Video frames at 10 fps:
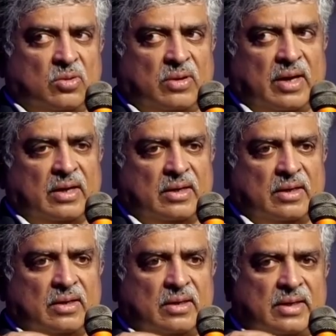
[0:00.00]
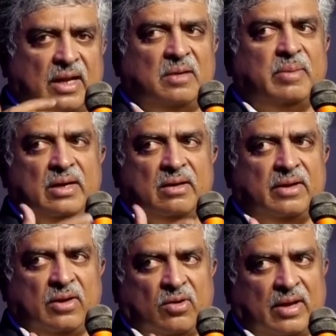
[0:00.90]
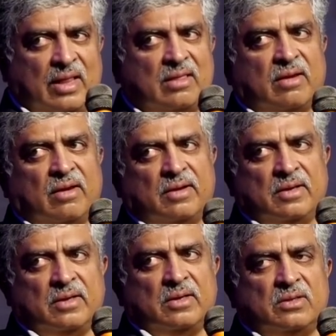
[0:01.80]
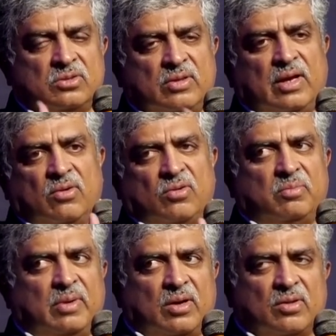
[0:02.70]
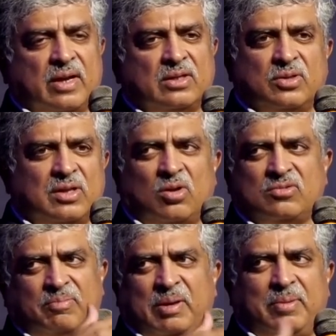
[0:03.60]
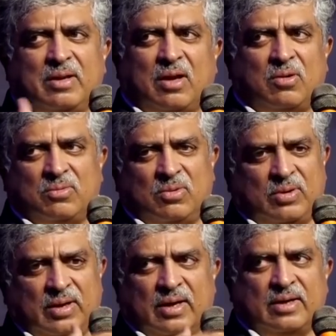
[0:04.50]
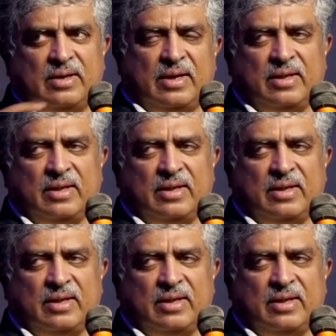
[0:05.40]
is looking at telementoring on healthcare. So they're going to build on that. So there are lots of people now looking at